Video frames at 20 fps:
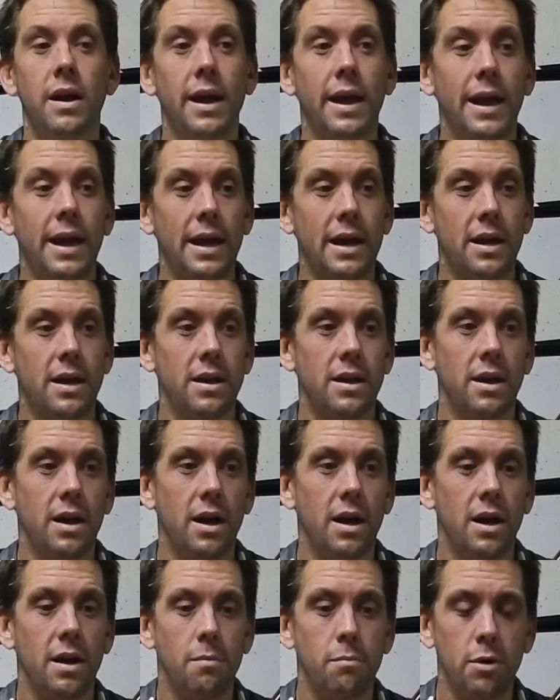And
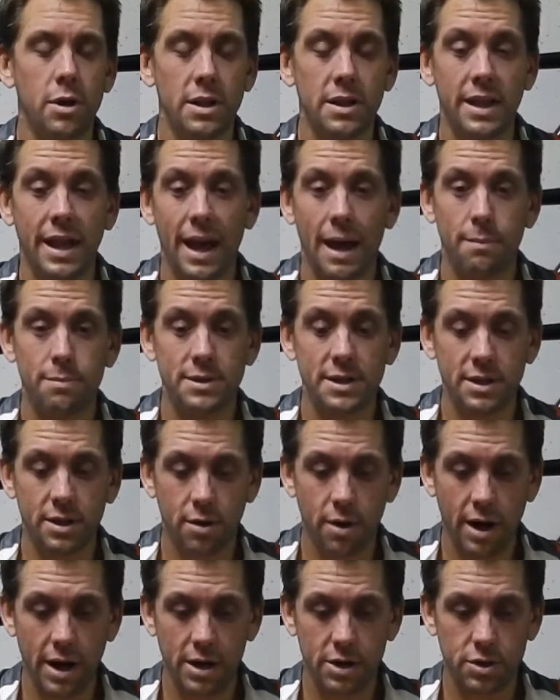but the app did
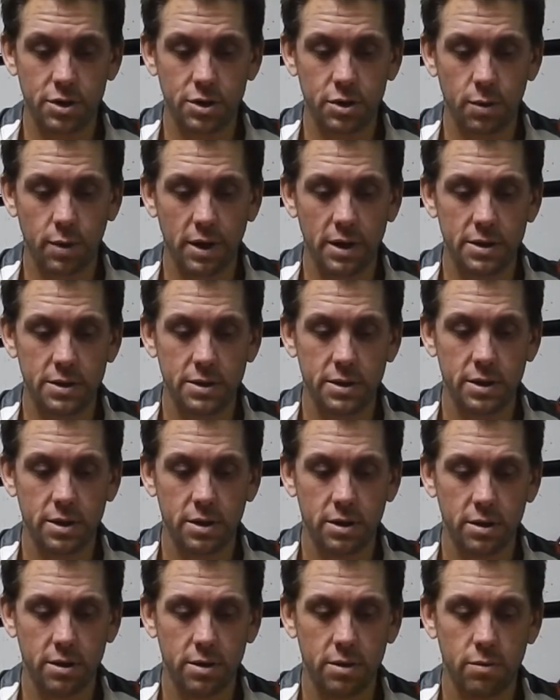crash twice,
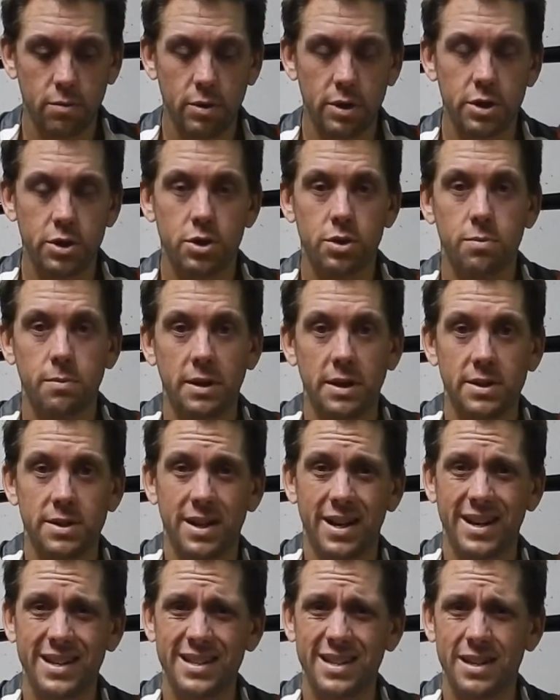which means
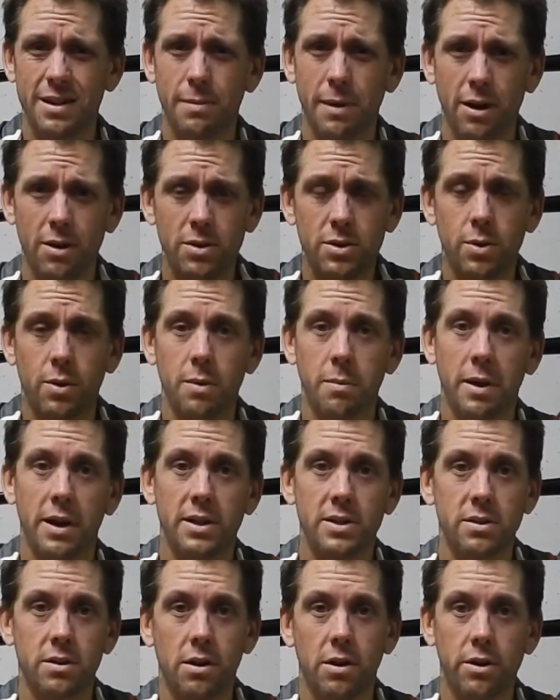that I did about 20
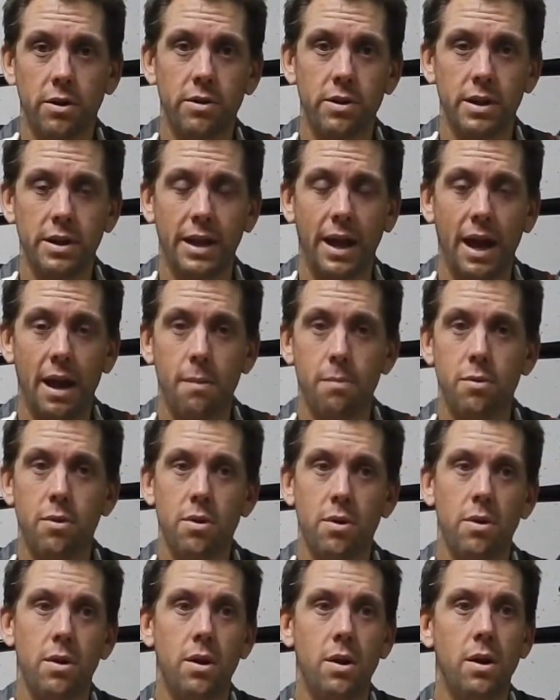minutes longer
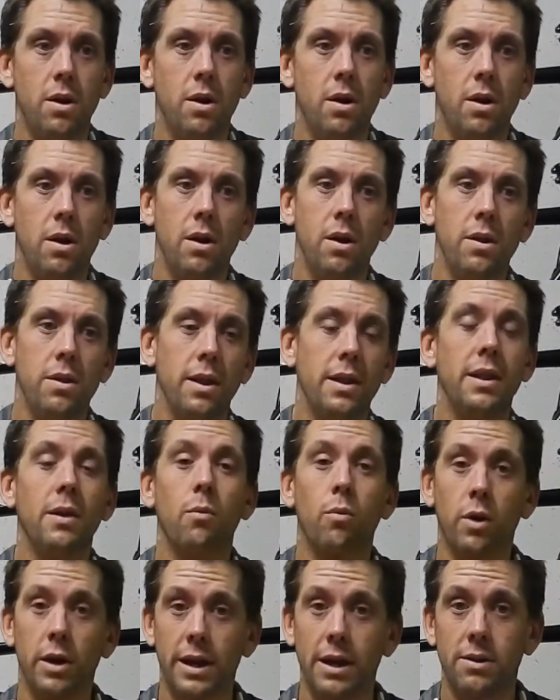than the
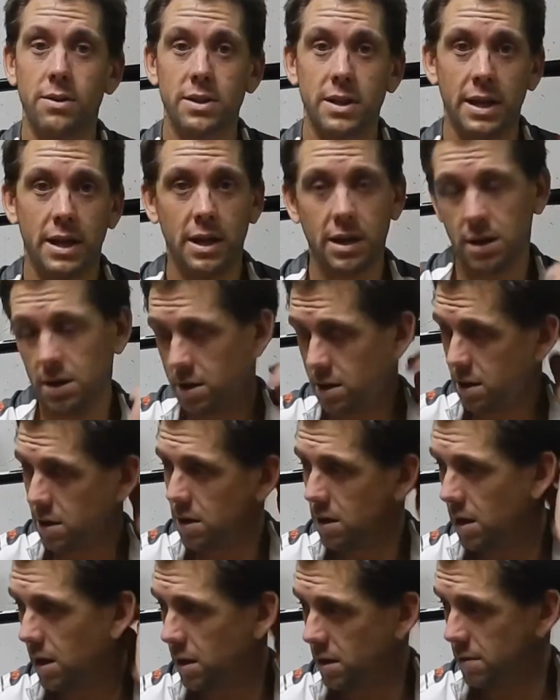workout today.
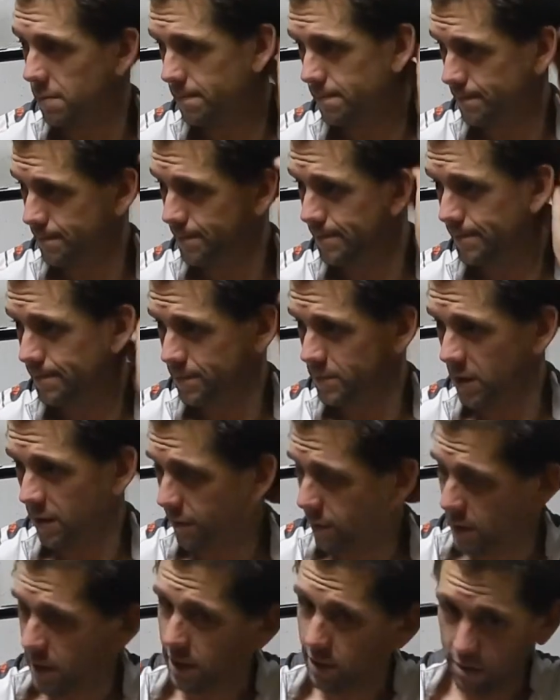
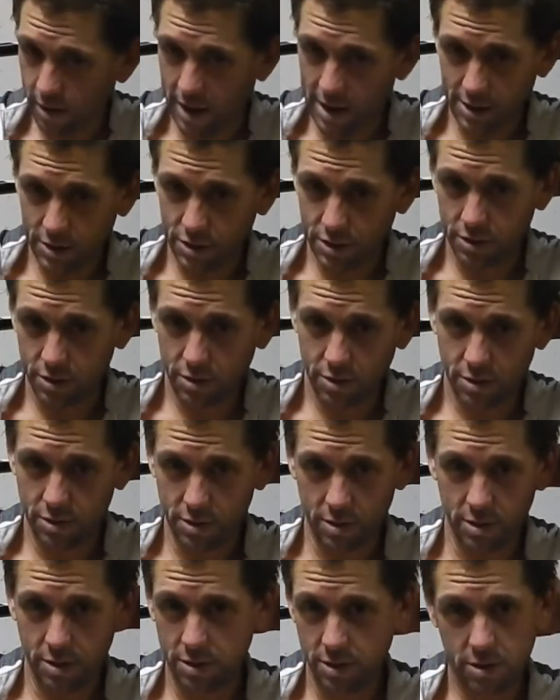If it had crashed
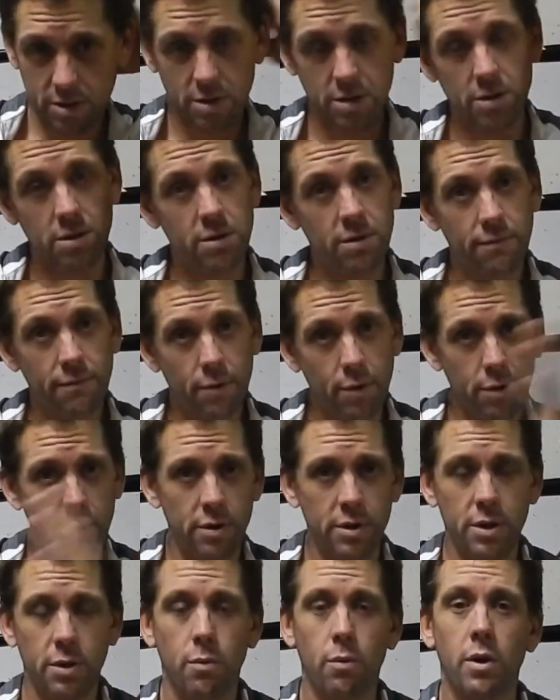further
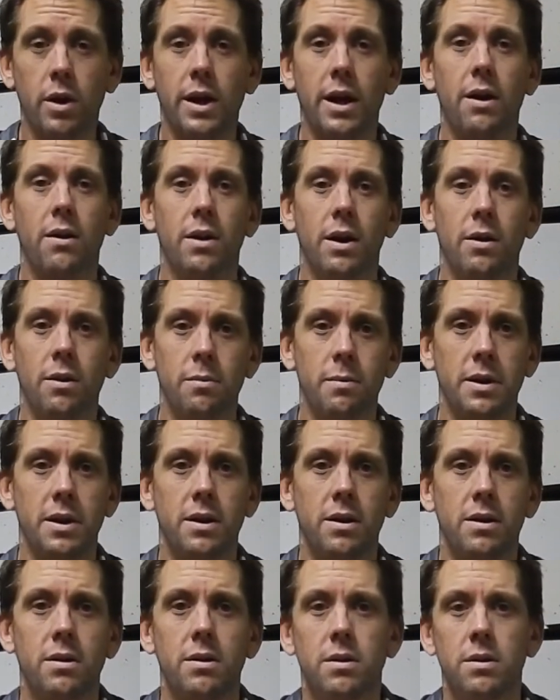into the workout, I'd have
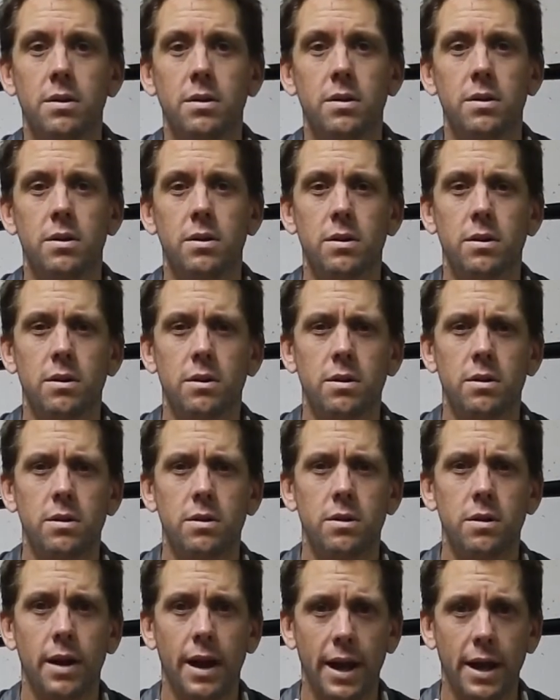been
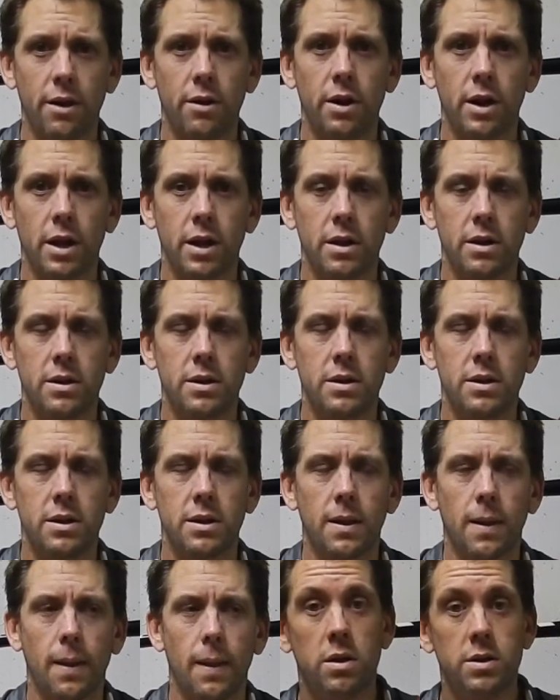angry.
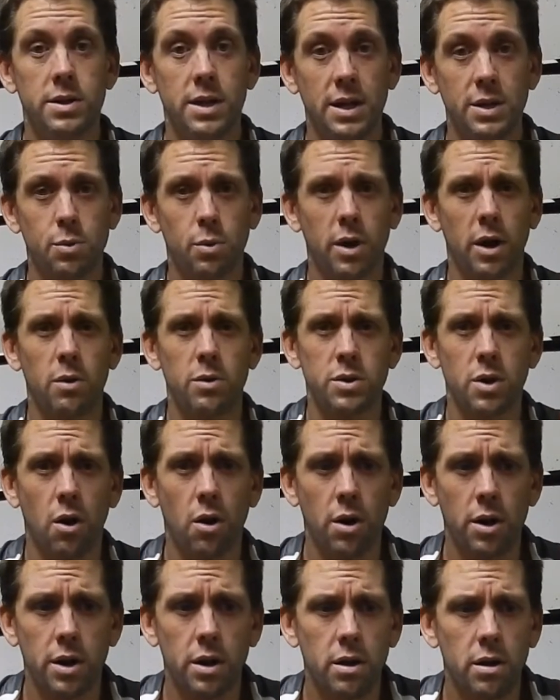Today's workout was
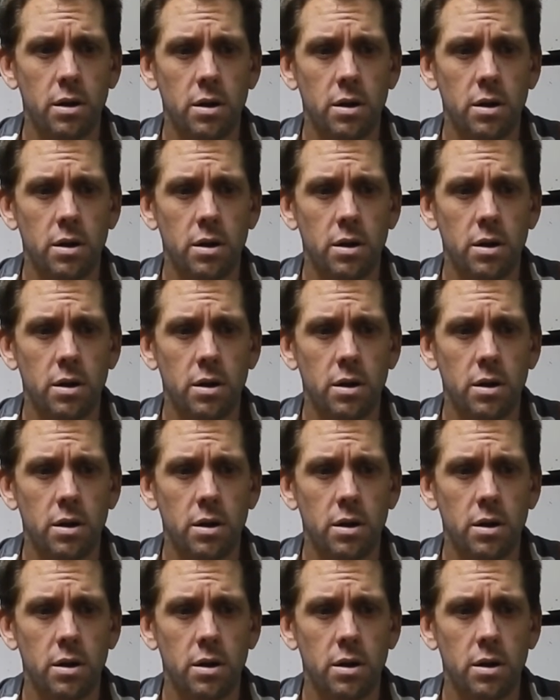hard.